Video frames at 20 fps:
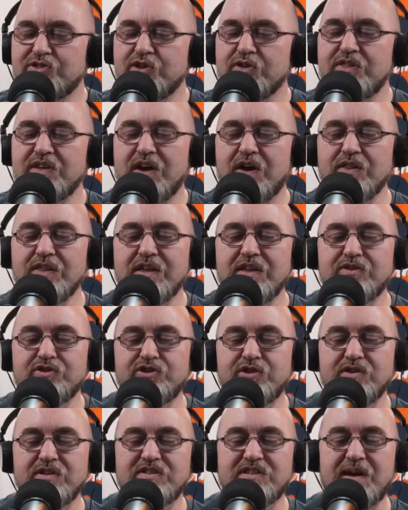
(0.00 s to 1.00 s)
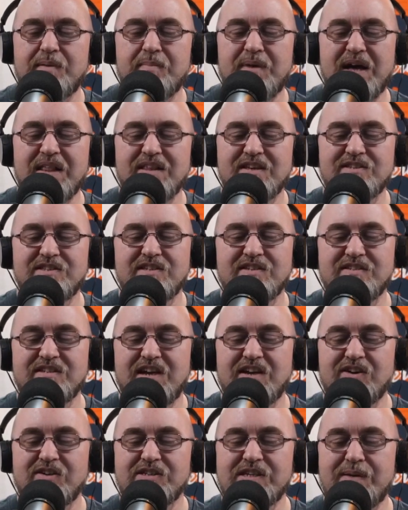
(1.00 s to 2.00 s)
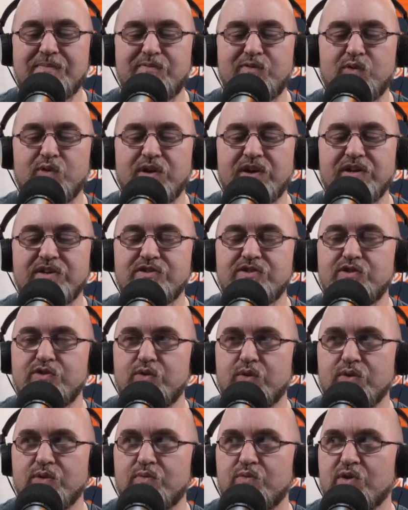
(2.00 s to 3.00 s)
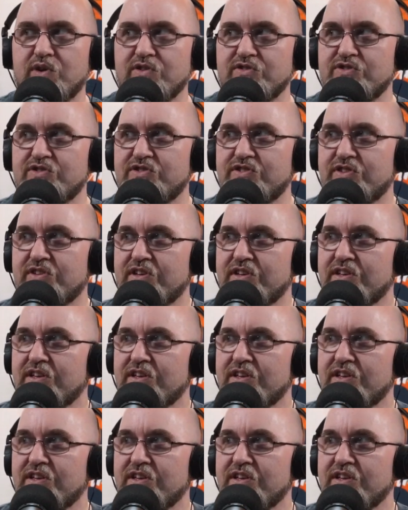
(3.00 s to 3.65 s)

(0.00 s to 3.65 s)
So the only other show that's on my list that's not in our top 4 is You're the Worst,